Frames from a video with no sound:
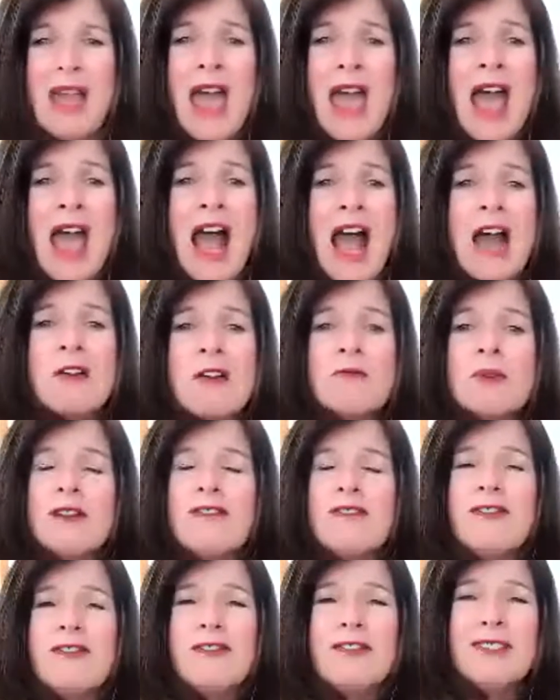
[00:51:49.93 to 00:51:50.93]
and
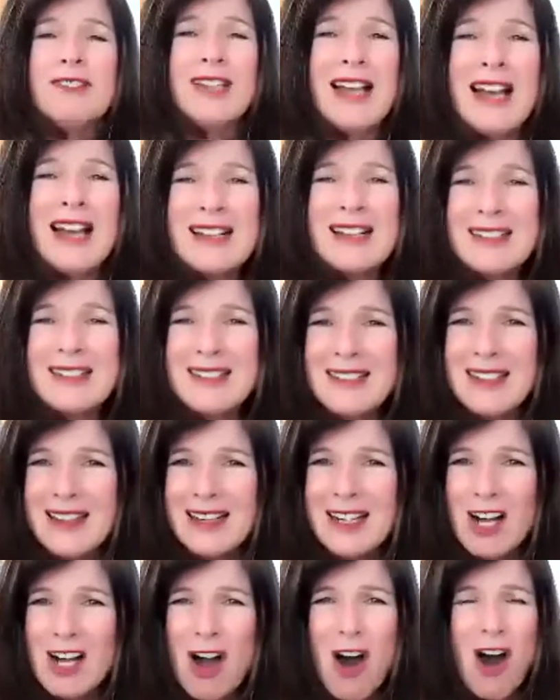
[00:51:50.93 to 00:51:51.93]

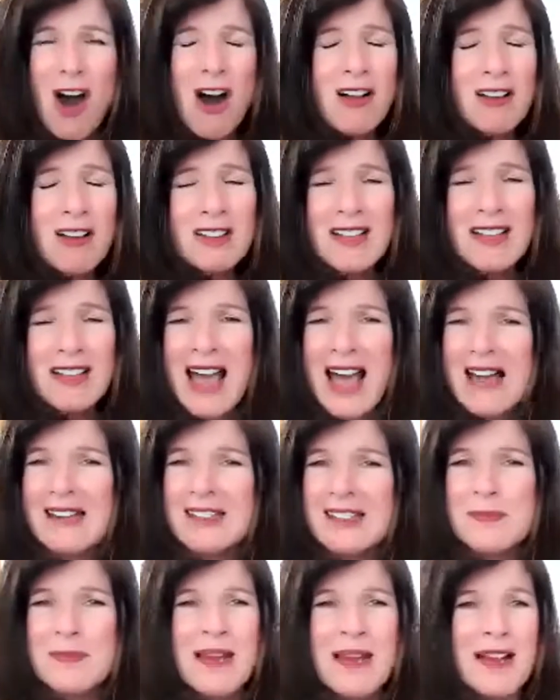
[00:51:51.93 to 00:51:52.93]
reflecting all
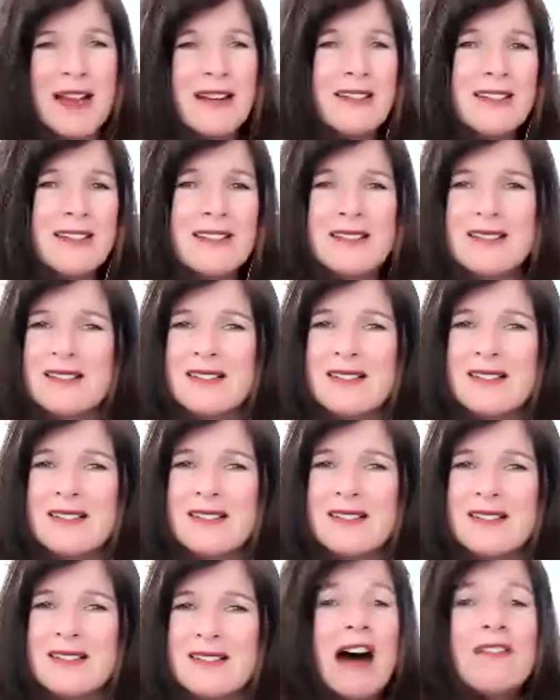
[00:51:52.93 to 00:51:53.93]
aspects
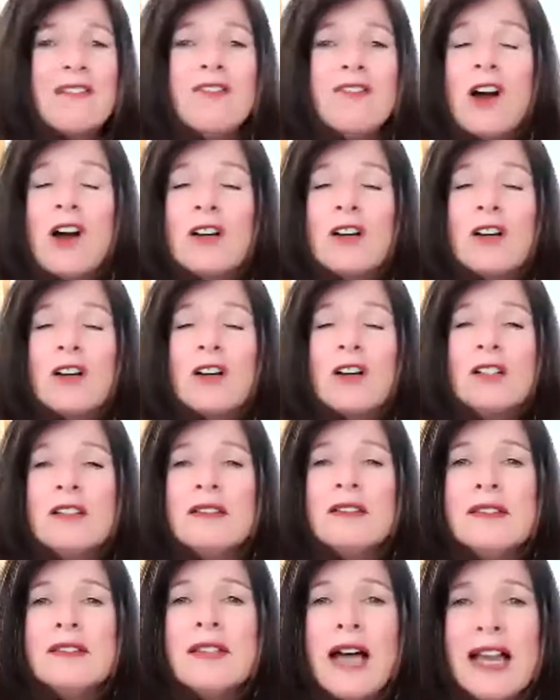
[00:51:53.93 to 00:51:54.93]
of our
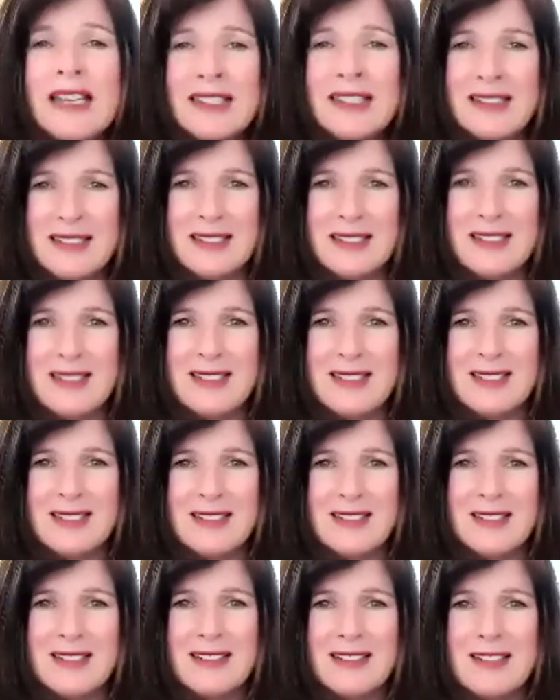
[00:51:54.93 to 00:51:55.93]
light
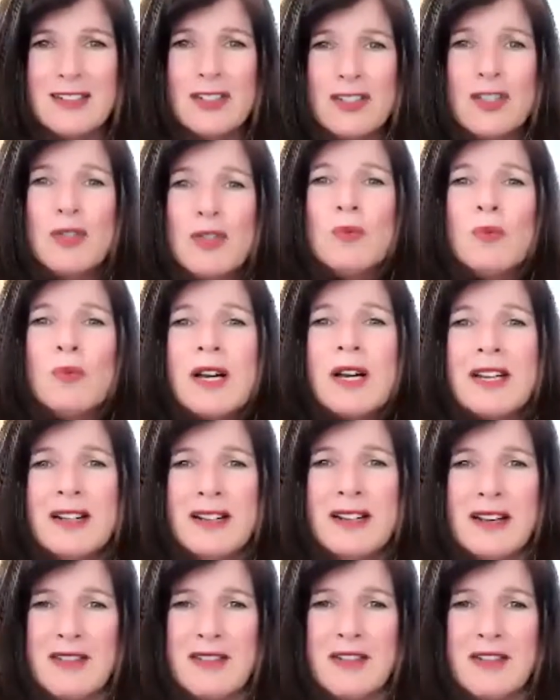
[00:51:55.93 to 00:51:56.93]
to one
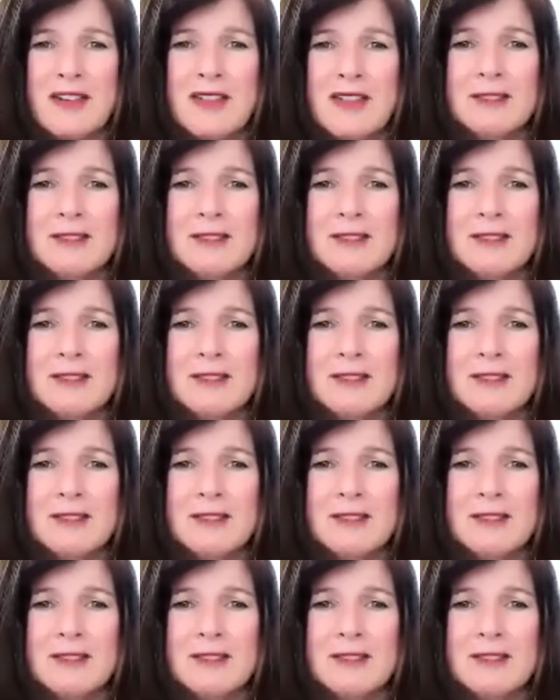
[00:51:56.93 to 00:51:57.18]
another.